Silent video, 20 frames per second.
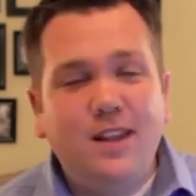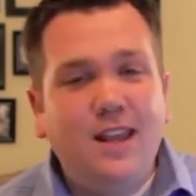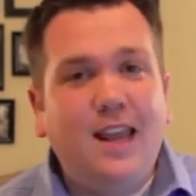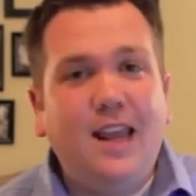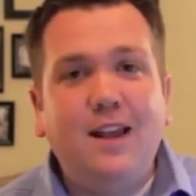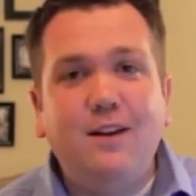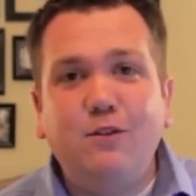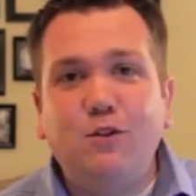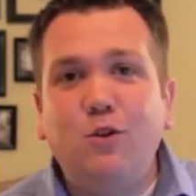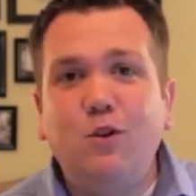
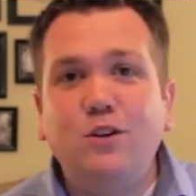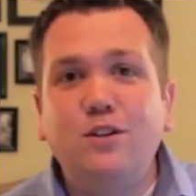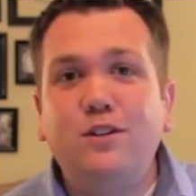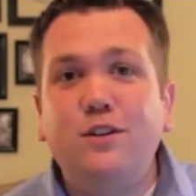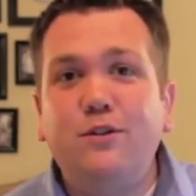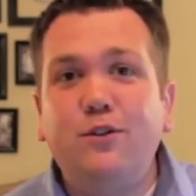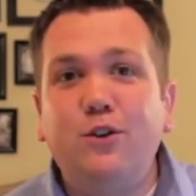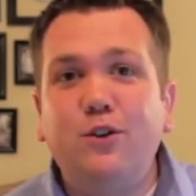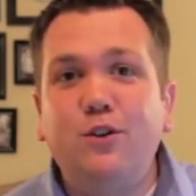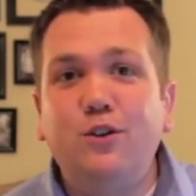And of course,
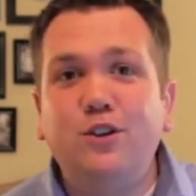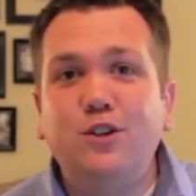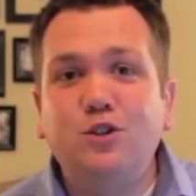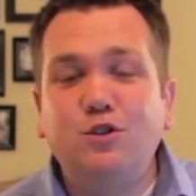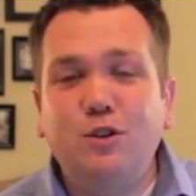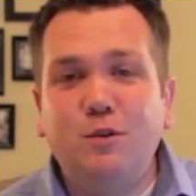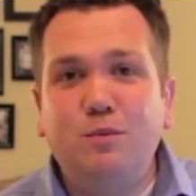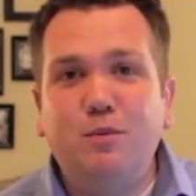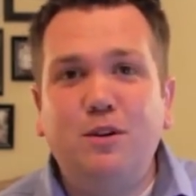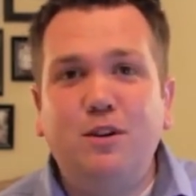if you're
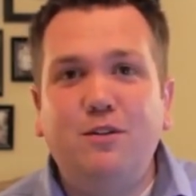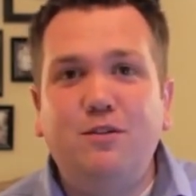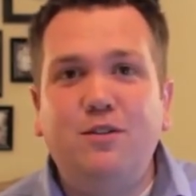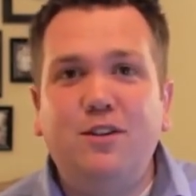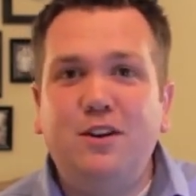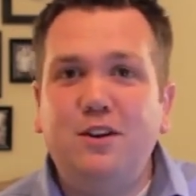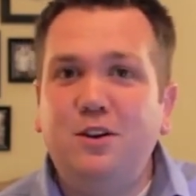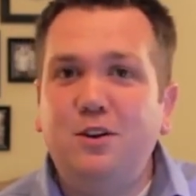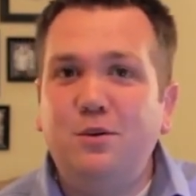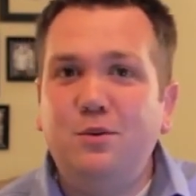descriptive
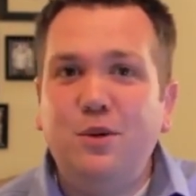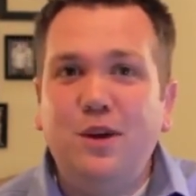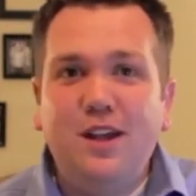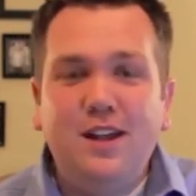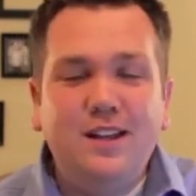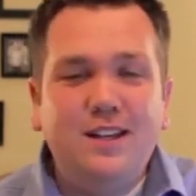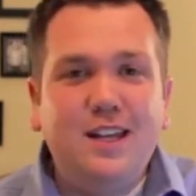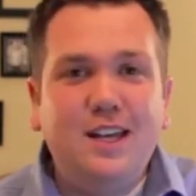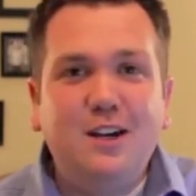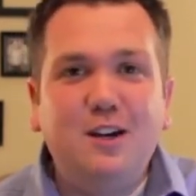and you
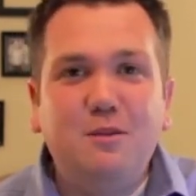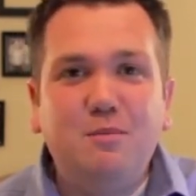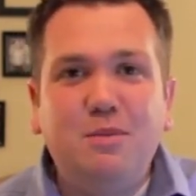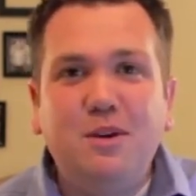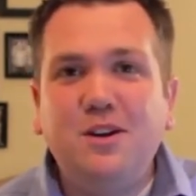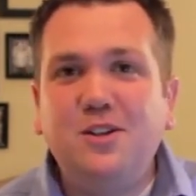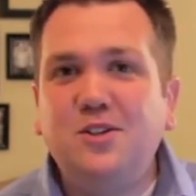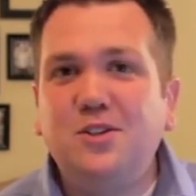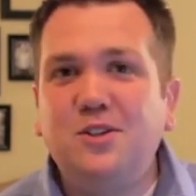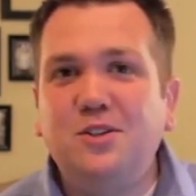take good
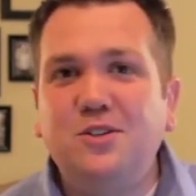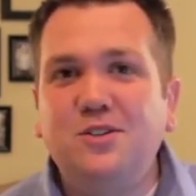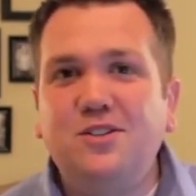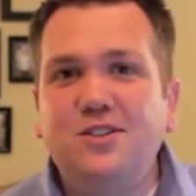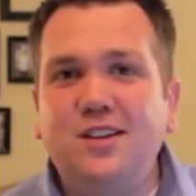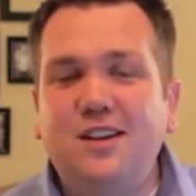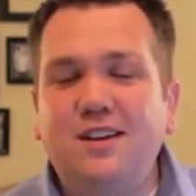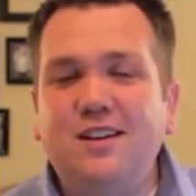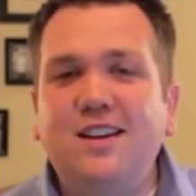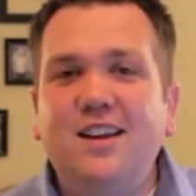
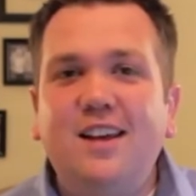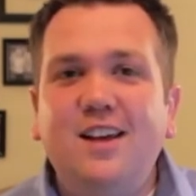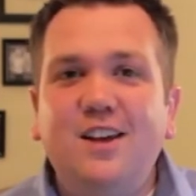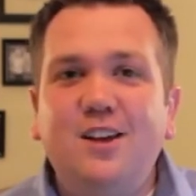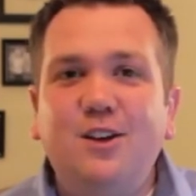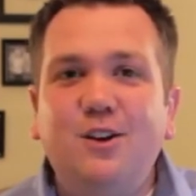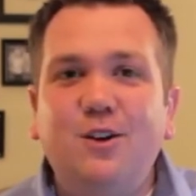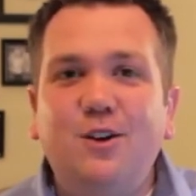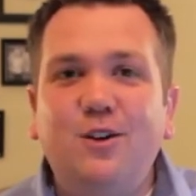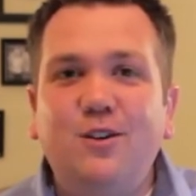pictures and
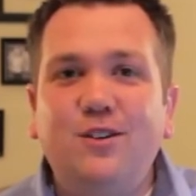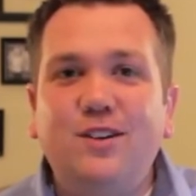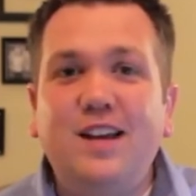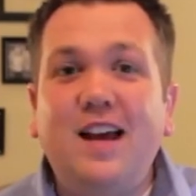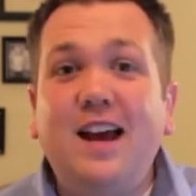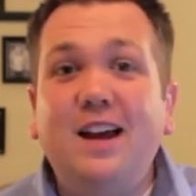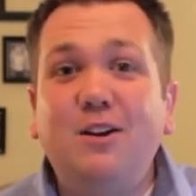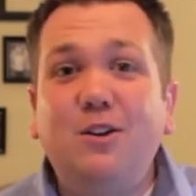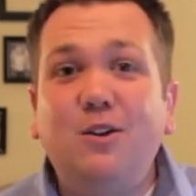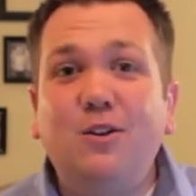your
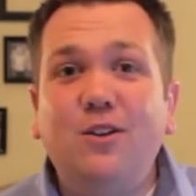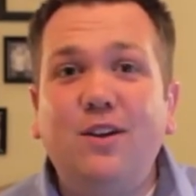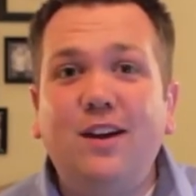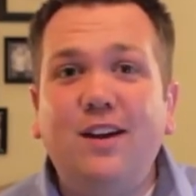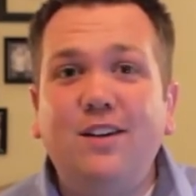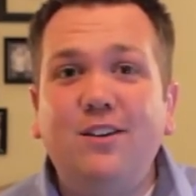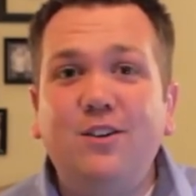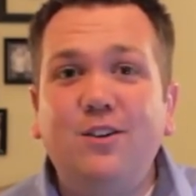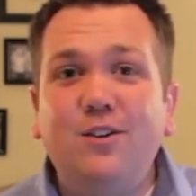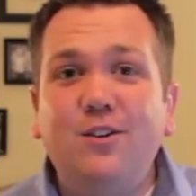title
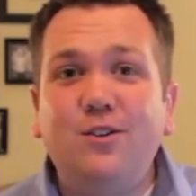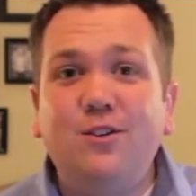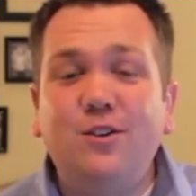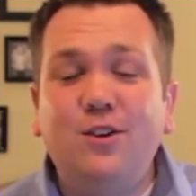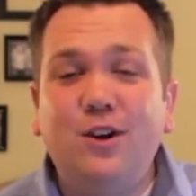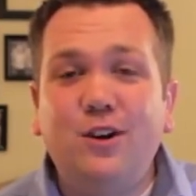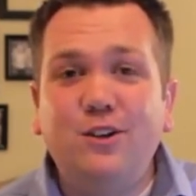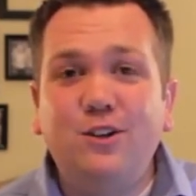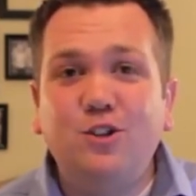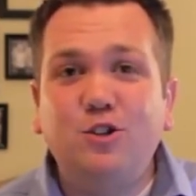and your
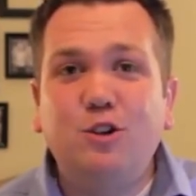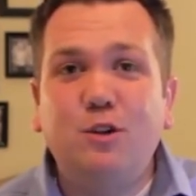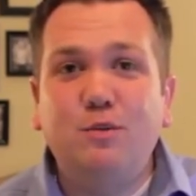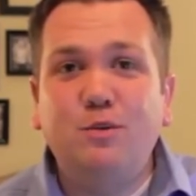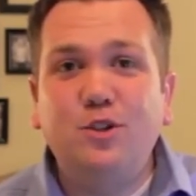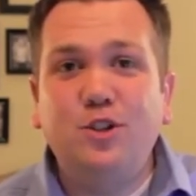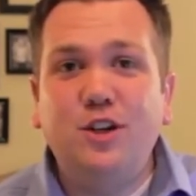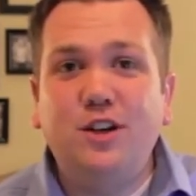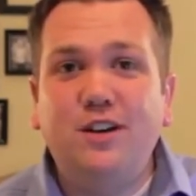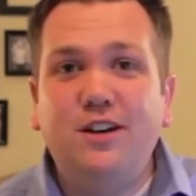
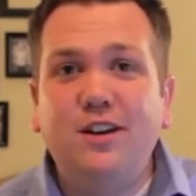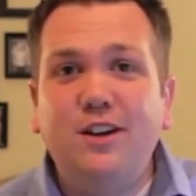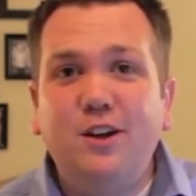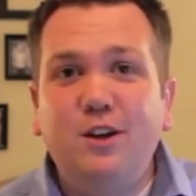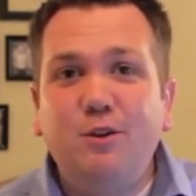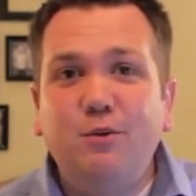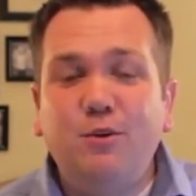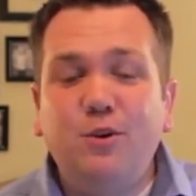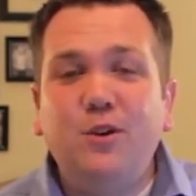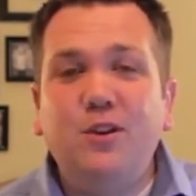description
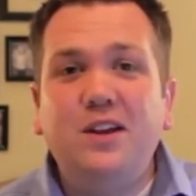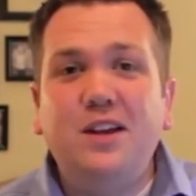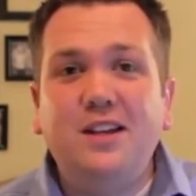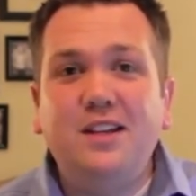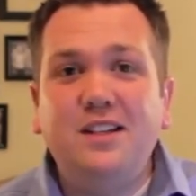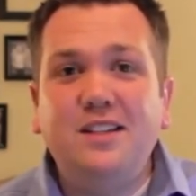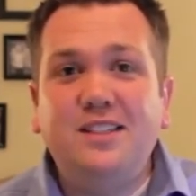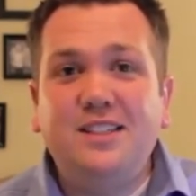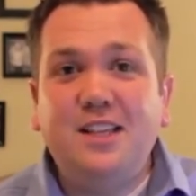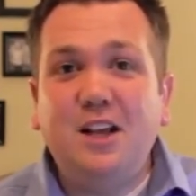
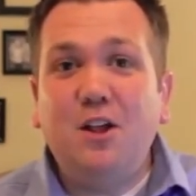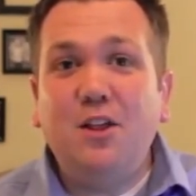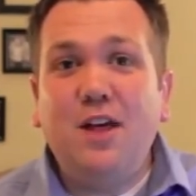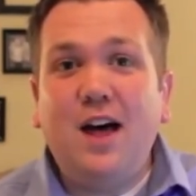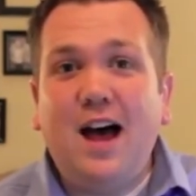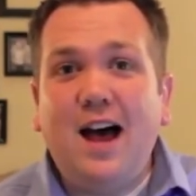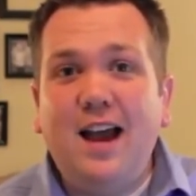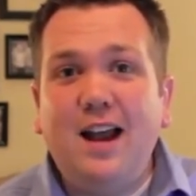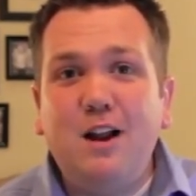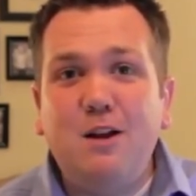really sell
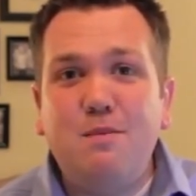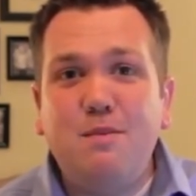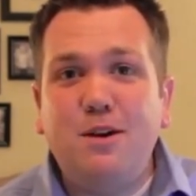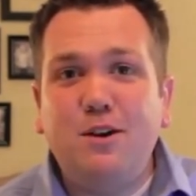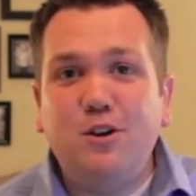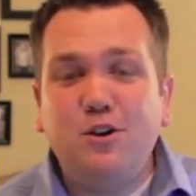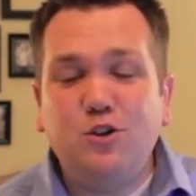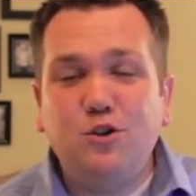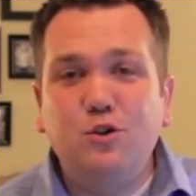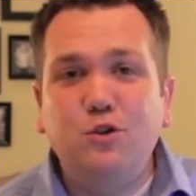the item
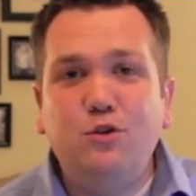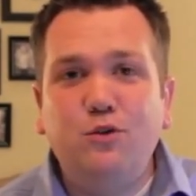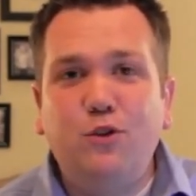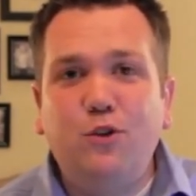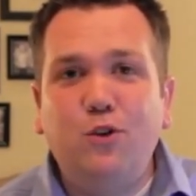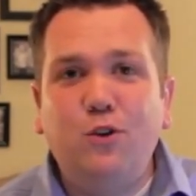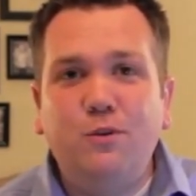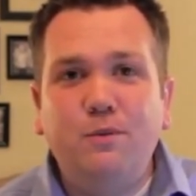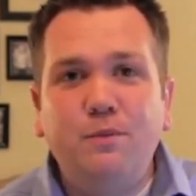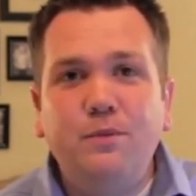and you're
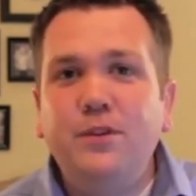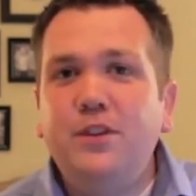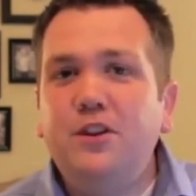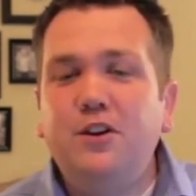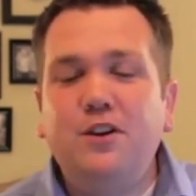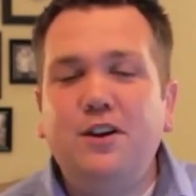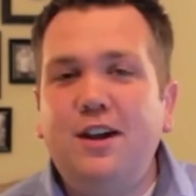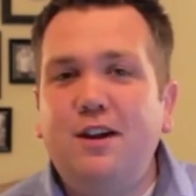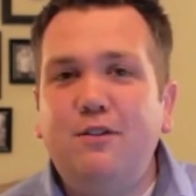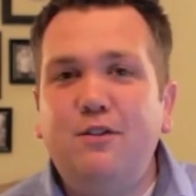truthful,
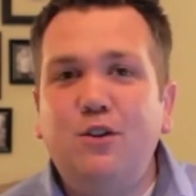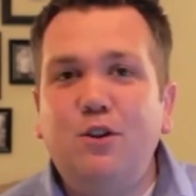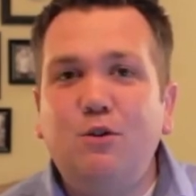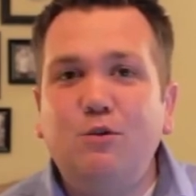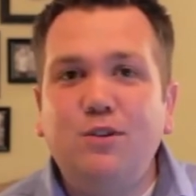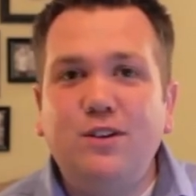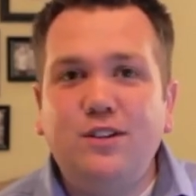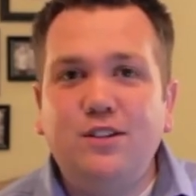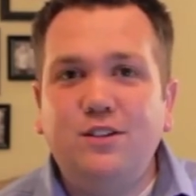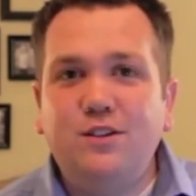they're going to have no
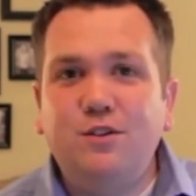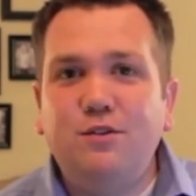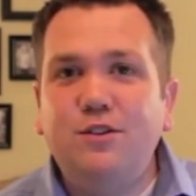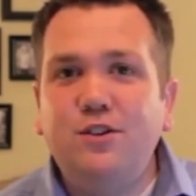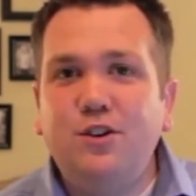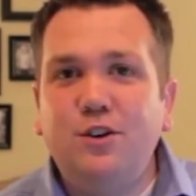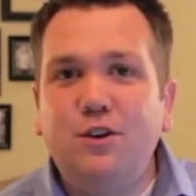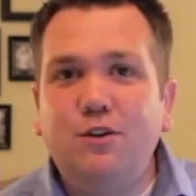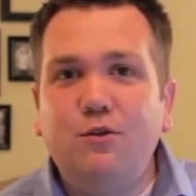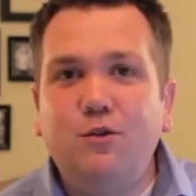reason to
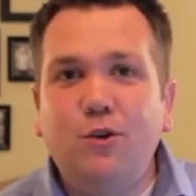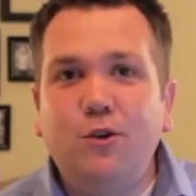return it